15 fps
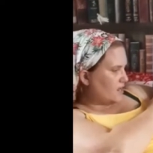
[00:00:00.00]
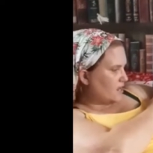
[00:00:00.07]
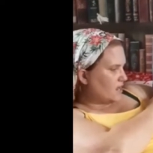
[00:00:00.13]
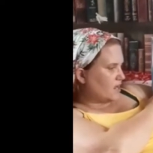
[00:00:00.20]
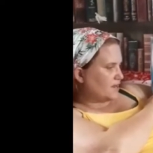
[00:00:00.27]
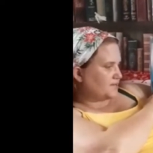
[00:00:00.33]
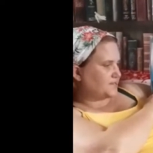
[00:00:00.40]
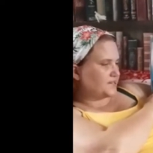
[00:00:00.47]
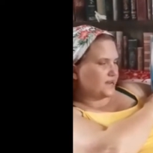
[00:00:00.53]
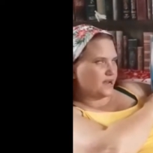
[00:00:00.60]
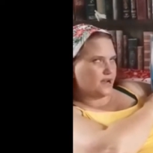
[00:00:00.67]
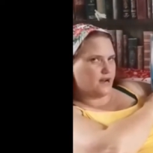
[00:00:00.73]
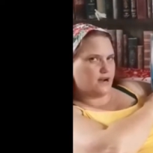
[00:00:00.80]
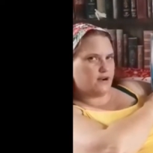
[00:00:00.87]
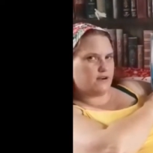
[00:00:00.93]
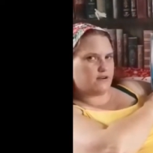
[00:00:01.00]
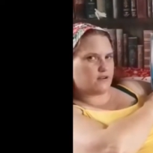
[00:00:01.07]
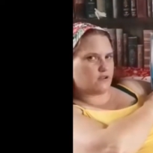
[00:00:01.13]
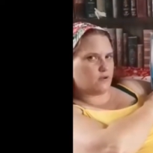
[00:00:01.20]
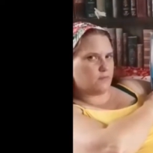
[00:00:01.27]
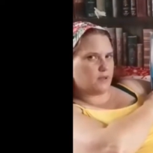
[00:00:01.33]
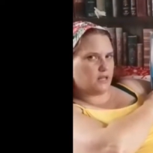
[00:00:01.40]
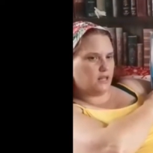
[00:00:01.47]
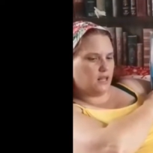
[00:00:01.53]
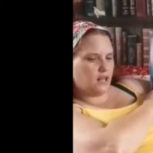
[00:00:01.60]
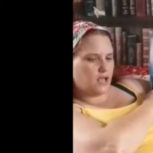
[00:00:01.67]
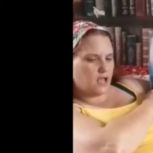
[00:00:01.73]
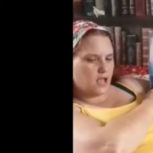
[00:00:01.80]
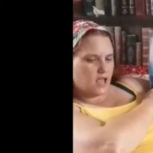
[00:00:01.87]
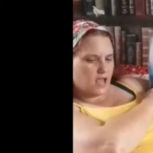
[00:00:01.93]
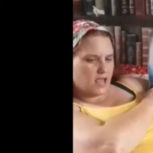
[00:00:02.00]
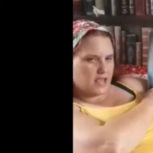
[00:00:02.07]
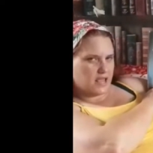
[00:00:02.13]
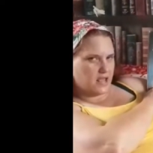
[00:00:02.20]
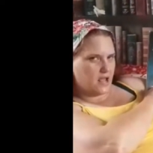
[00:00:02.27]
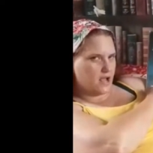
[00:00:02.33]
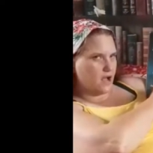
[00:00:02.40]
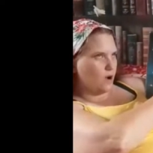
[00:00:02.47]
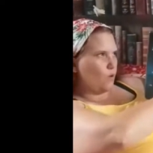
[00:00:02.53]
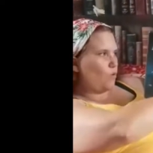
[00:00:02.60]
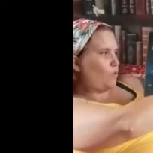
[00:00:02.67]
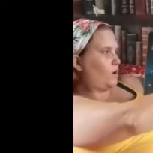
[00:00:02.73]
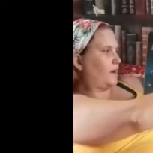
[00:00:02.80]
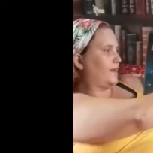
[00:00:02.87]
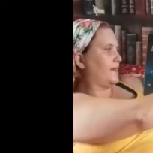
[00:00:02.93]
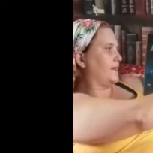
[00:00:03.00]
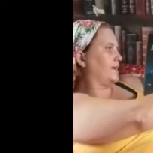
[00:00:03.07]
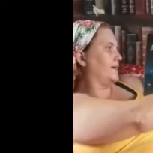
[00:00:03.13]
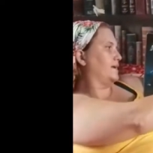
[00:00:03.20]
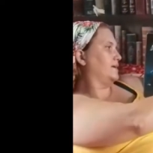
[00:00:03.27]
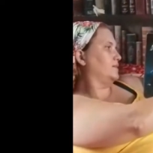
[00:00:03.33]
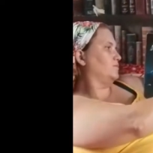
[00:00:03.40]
a terrible yowling.